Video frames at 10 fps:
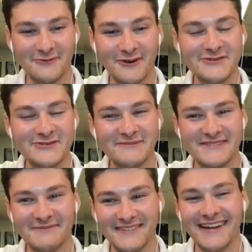
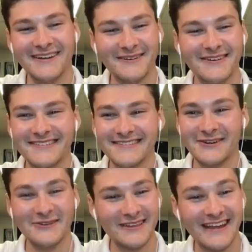friendships
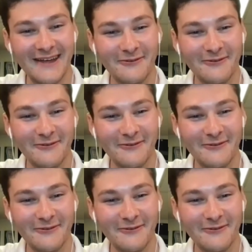during the game.